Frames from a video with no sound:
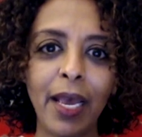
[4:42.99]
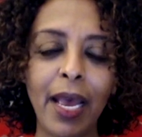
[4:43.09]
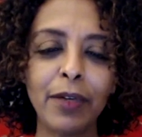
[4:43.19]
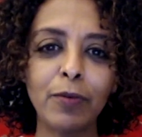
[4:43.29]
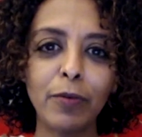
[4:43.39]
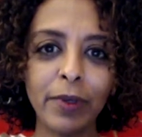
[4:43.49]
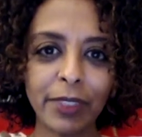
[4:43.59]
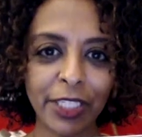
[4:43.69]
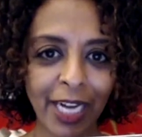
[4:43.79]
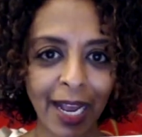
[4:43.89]
and
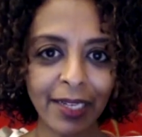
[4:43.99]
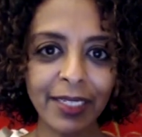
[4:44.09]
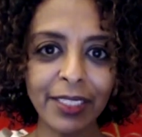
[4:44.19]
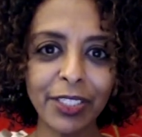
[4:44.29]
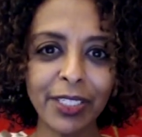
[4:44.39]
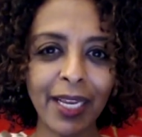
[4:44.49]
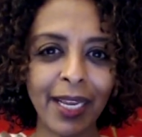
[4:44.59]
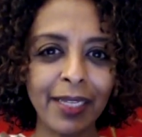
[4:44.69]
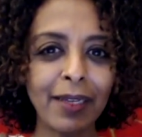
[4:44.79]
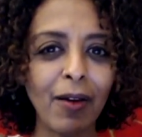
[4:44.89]
challenged
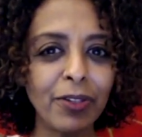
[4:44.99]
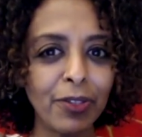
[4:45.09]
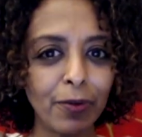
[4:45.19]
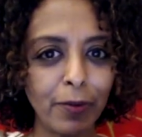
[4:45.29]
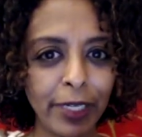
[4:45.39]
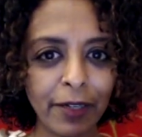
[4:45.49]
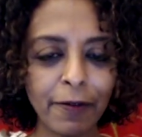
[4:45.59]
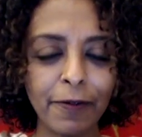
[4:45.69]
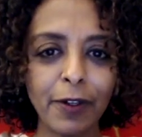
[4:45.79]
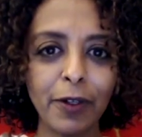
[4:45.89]
and also
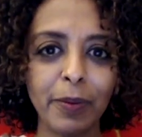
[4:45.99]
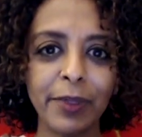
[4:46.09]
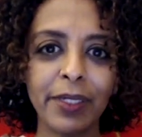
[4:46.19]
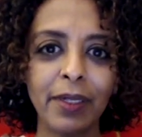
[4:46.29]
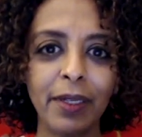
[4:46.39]
reaffirmed